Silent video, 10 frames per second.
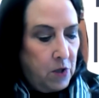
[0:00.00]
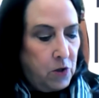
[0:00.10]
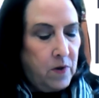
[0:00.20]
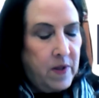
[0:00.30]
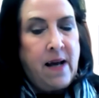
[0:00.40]

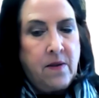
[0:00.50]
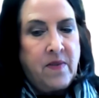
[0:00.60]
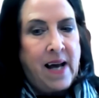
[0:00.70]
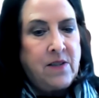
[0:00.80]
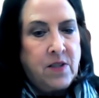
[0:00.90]
So
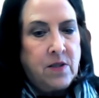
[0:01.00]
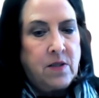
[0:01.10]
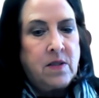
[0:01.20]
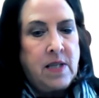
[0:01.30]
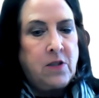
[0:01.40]

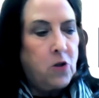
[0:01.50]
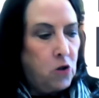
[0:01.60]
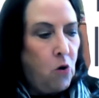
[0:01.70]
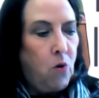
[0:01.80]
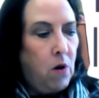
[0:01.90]
that's our
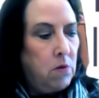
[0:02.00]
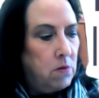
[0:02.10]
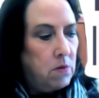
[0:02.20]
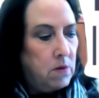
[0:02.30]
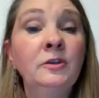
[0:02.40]
goal.
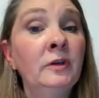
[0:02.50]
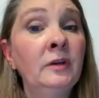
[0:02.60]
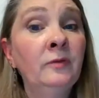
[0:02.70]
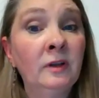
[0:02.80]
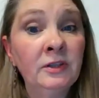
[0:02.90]
Do you
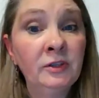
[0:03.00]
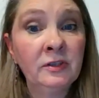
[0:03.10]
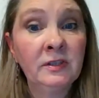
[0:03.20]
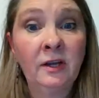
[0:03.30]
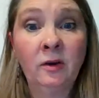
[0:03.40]
need
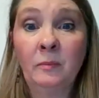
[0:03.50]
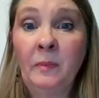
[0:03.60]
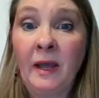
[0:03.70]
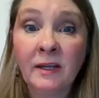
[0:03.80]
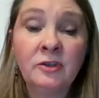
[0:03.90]
volunteers to help
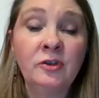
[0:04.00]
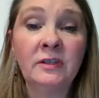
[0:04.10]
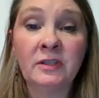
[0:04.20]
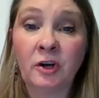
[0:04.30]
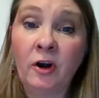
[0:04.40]
package, or
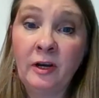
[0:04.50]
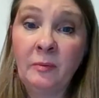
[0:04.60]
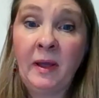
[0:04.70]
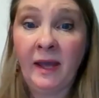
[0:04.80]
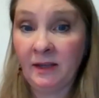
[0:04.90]
is it already
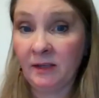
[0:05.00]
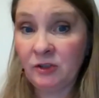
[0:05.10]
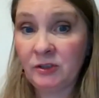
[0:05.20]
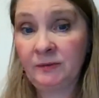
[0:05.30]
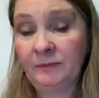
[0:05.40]

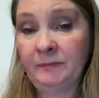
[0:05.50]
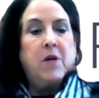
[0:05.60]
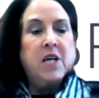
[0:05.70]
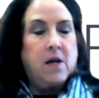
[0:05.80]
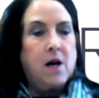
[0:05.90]
packaged?
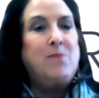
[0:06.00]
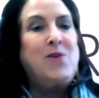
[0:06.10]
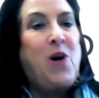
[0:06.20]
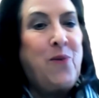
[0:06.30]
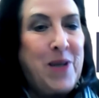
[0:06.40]
It
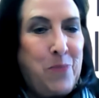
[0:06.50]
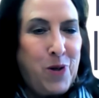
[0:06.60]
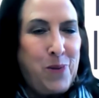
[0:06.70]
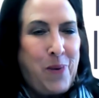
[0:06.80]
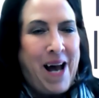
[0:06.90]
comes already
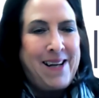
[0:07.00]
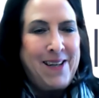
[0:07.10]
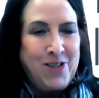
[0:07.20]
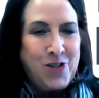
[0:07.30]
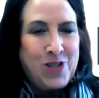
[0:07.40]

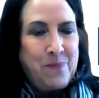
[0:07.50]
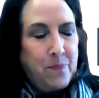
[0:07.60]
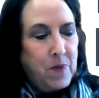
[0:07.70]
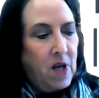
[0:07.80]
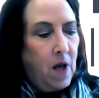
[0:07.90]
pre-packaged.
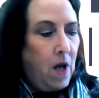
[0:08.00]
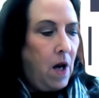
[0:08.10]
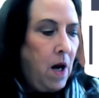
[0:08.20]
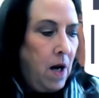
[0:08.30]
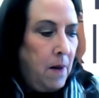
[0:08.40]

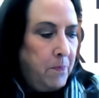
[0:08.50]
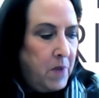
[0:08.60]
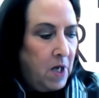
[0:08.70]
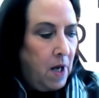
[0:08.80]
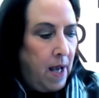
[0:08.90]
And
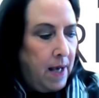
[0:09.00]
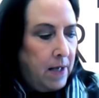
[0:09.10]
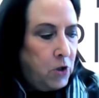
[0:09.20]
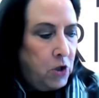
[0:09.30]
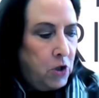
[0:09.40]

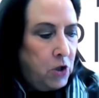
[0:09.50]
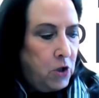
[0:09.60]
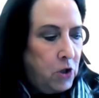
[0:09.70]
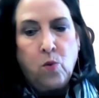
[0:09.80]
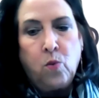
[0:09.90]

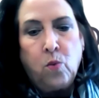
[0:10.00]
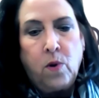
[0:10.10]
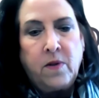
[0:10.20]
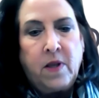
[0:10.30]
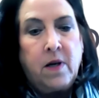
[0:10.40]
so
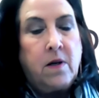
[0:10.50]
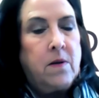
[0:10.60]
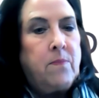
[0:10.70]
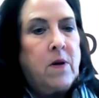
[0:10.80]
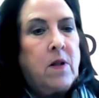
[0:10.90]

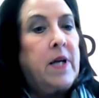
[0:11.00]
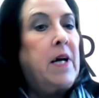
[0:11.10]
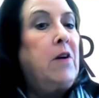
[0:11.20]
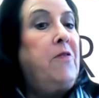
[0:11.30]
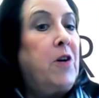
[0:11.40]
the Clay
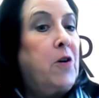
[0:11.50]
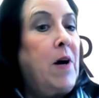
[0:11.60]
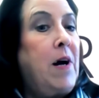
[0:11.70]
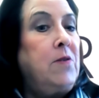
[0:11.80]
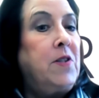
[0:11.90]
County
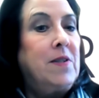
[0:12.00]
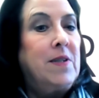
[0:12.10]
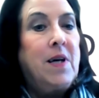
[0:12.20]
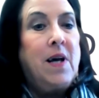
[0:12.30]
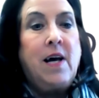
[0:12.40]
Fairgrounds
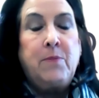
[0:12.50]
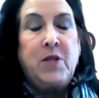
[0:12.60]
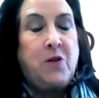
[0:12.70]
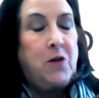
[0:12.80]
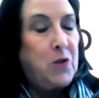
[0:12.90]

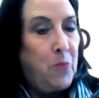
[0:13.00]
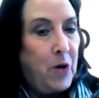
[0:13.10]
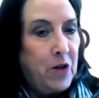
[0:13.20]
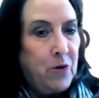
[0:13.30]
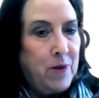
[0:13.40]
is also
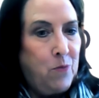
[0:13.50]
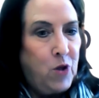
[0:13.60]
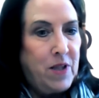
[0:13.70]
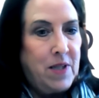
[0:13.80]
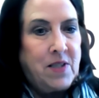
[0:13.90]
partnering
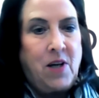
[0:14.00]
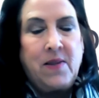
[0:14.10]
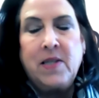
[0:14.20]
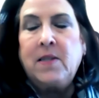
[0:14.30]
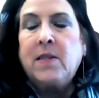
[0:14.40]
with us on
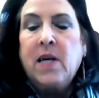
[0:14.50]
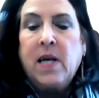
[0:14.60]
this.